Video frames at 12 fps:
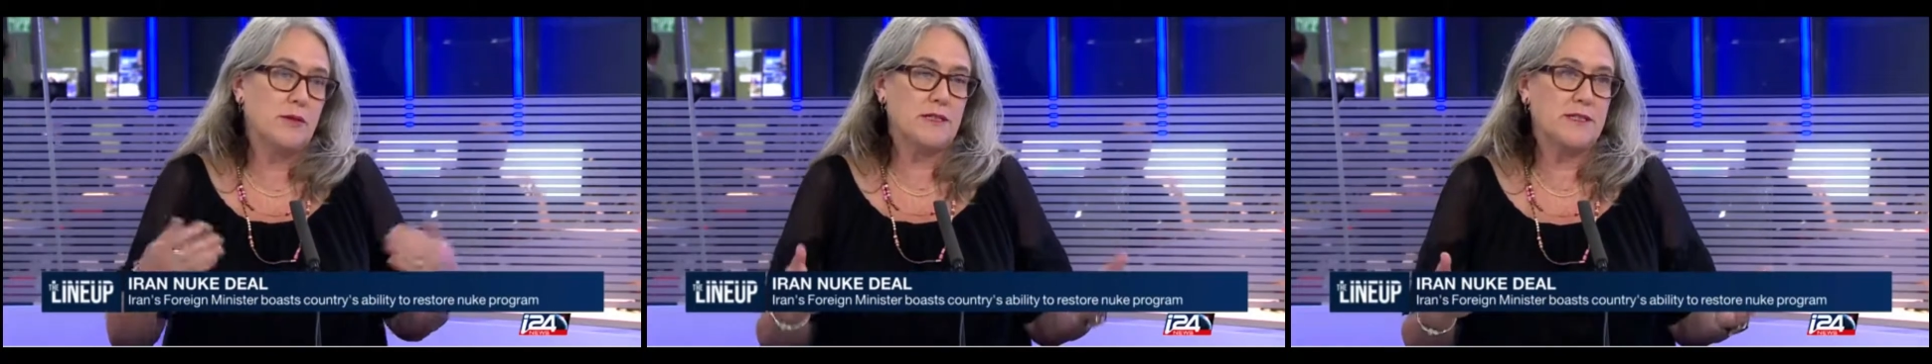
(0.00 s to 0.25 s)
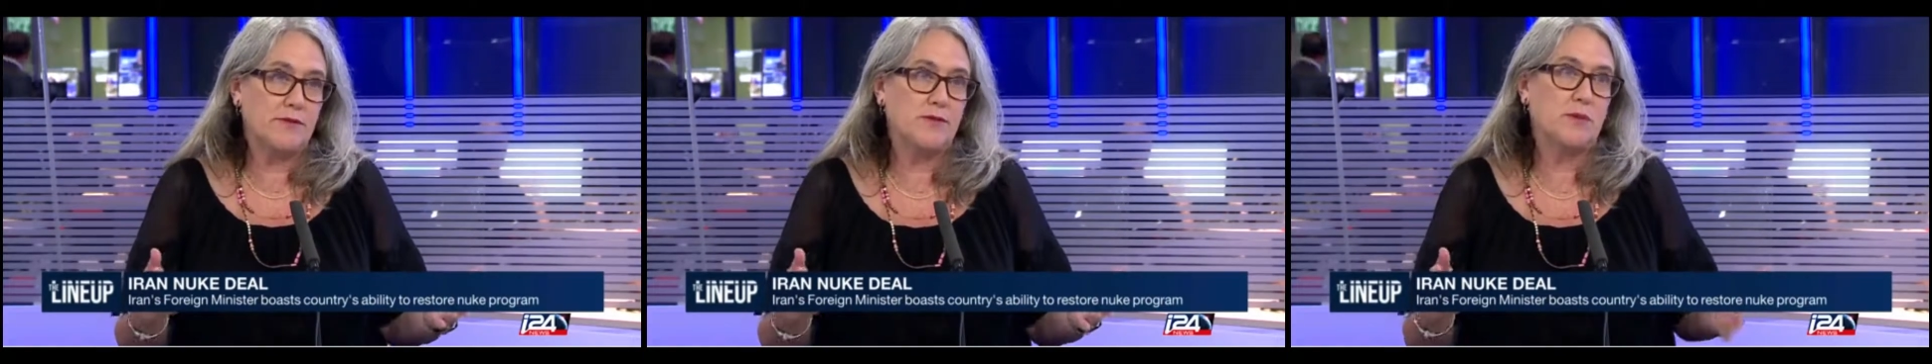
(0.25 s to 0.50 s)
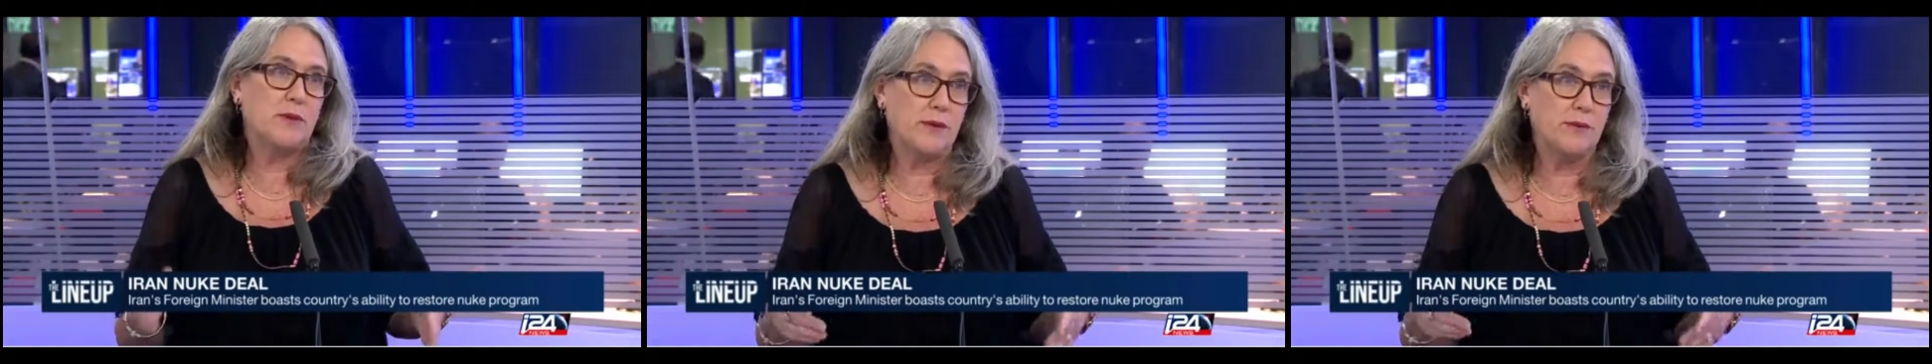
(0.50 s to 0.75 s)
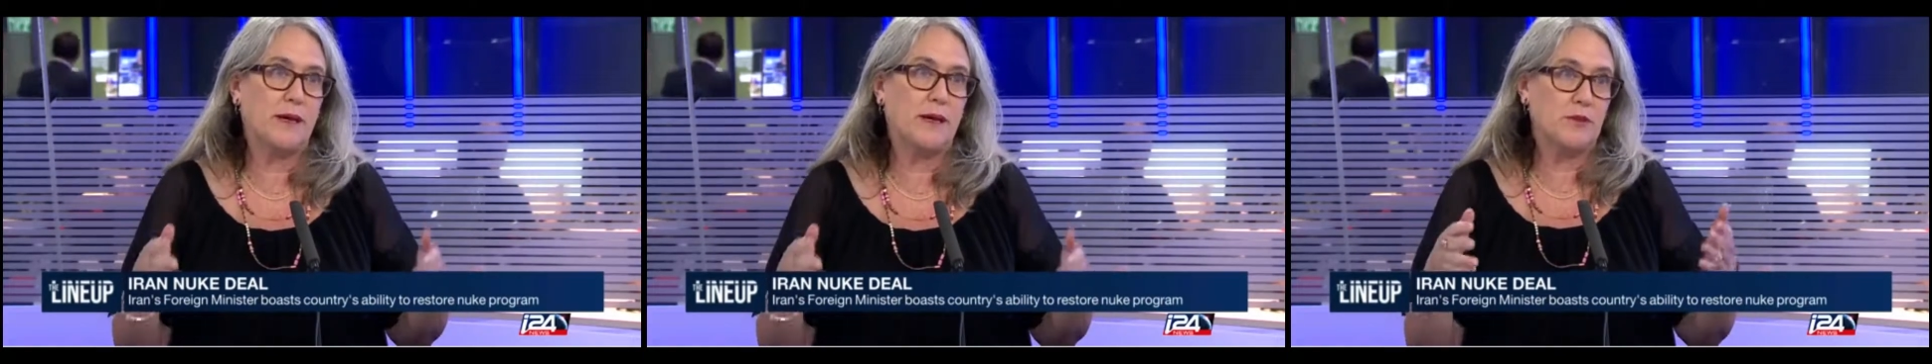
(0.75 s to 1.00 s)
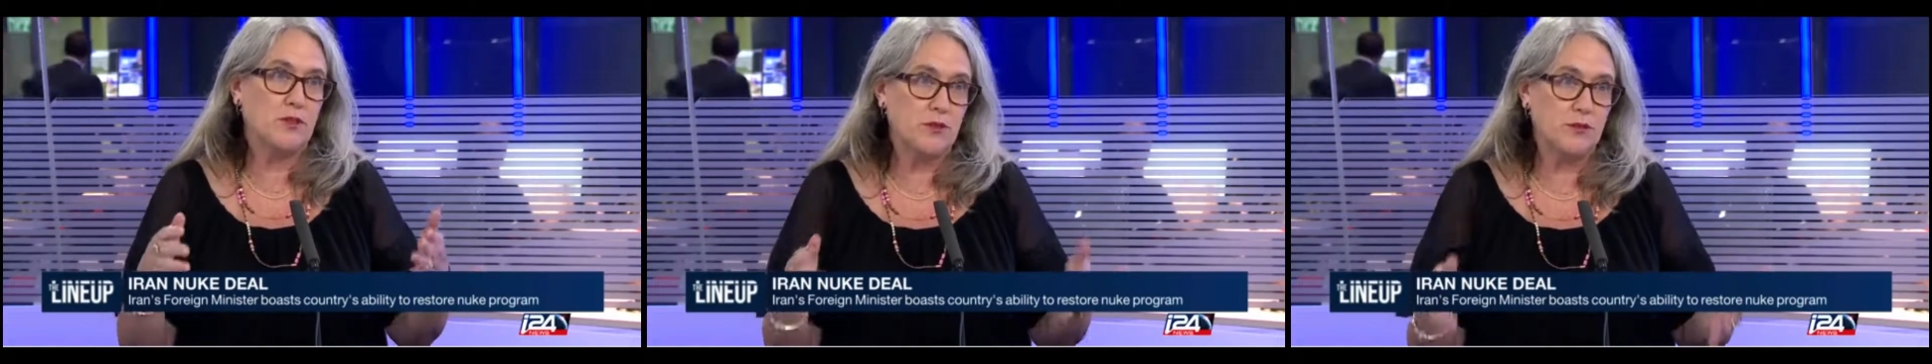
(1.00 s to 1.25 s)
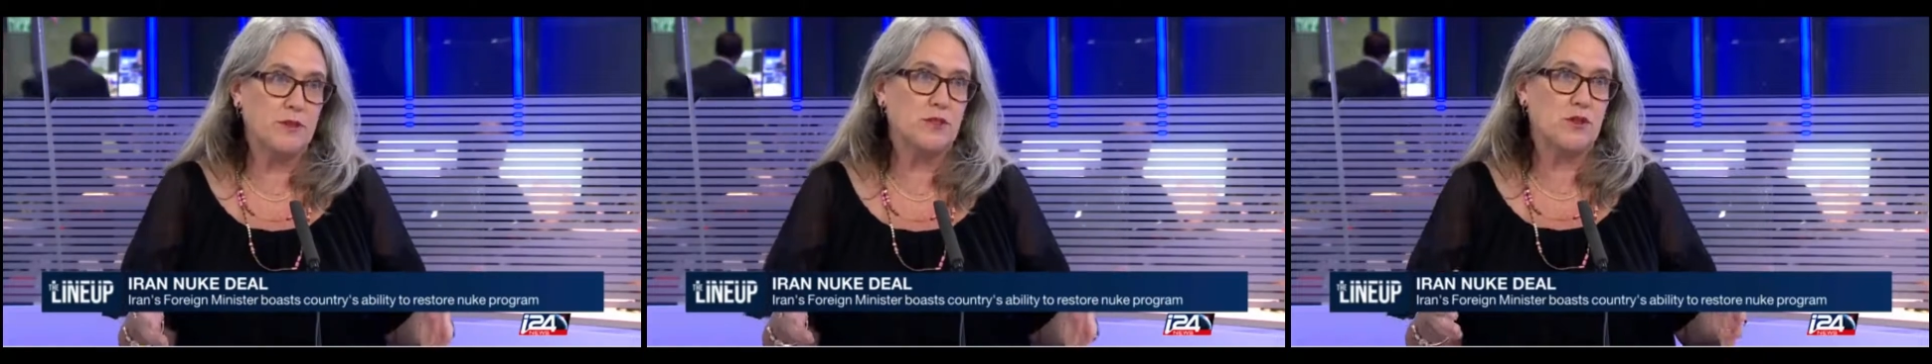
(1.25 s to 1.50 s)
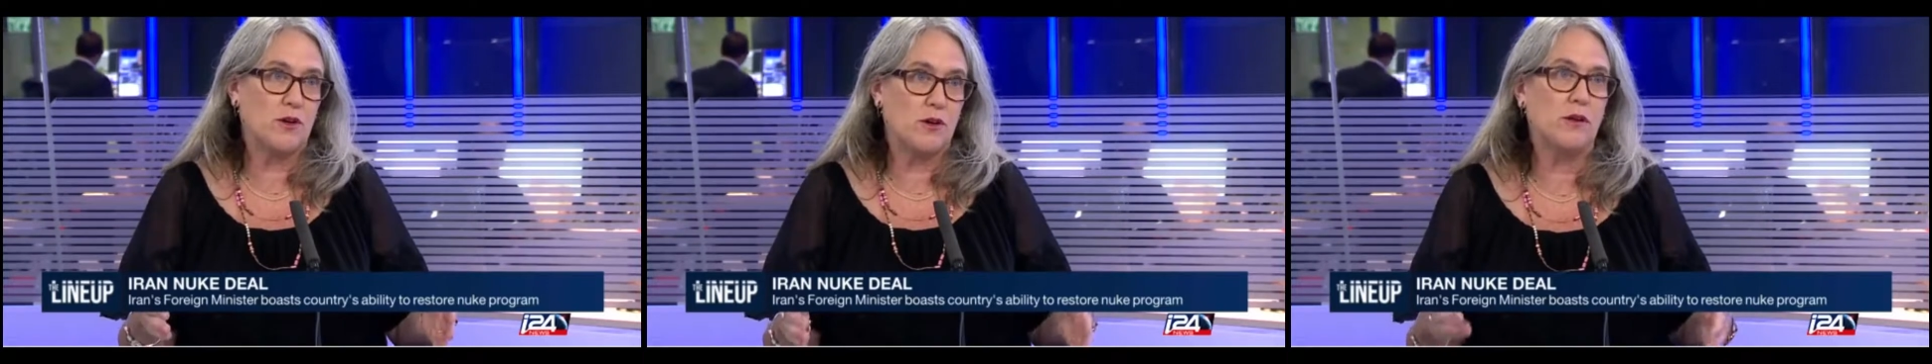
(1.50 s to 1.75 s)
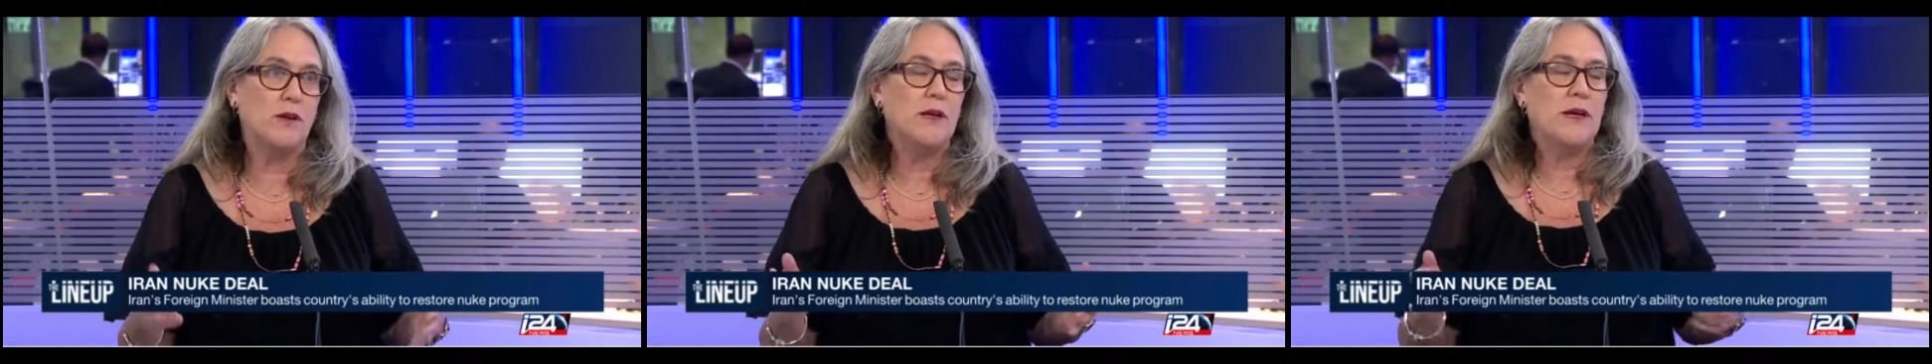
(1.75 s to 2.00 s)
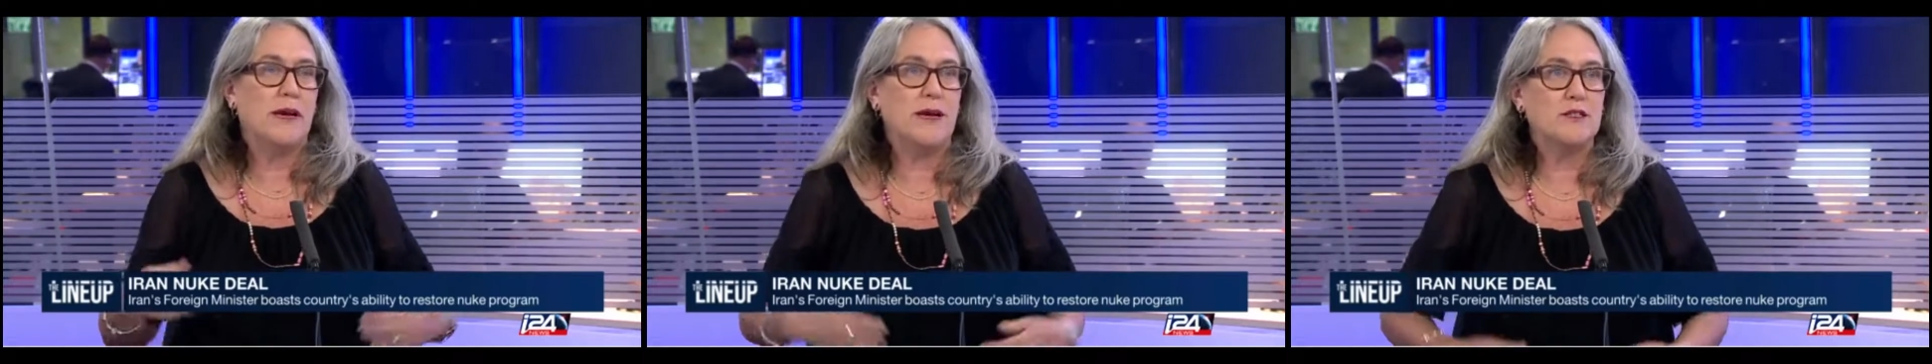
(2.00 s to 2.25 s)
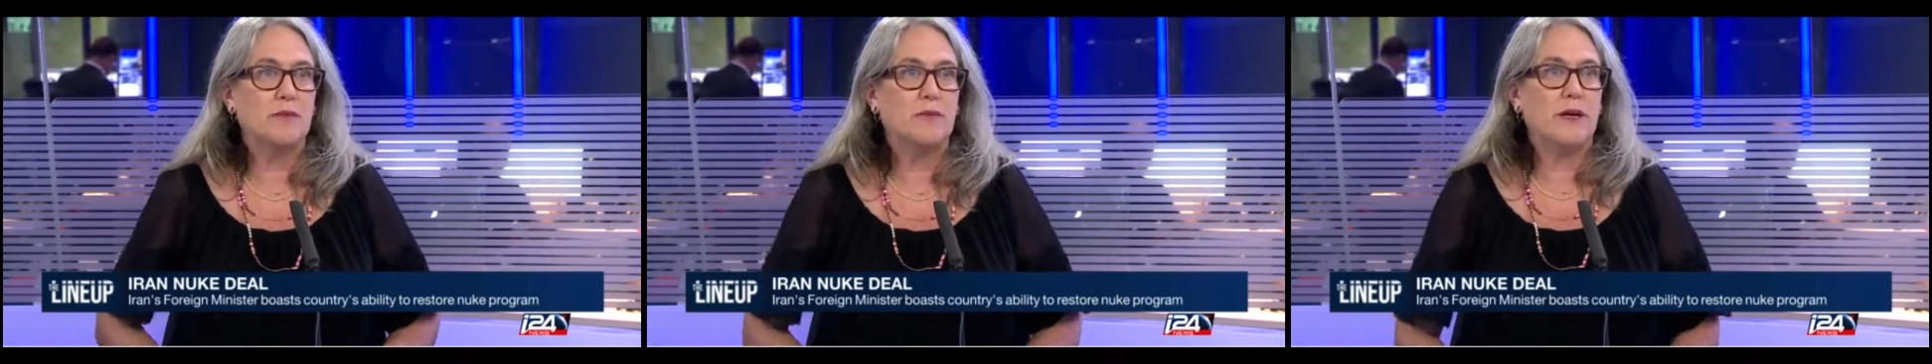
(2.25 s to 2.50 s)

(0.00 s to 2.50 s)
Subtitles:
conceivably be able to install and to